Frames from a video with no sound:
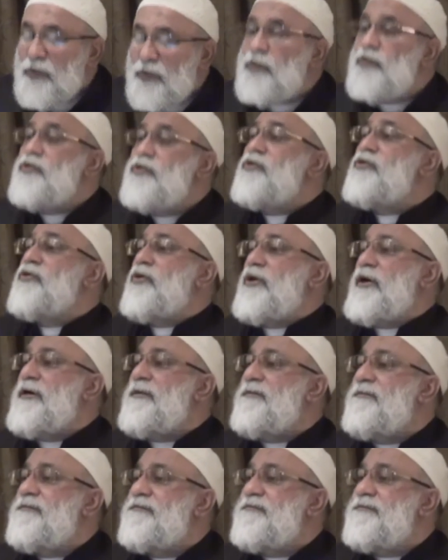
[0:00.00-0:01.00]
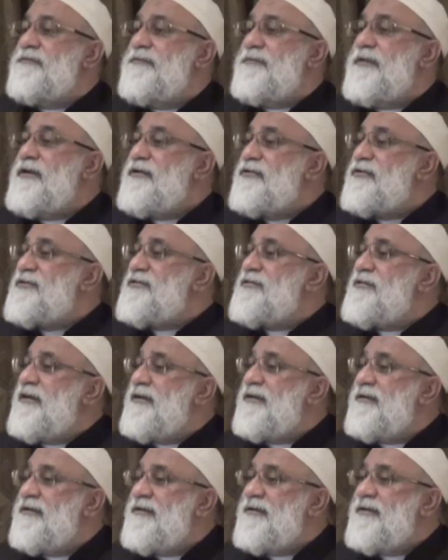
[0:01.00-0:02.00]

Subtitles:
Qunu' interesting.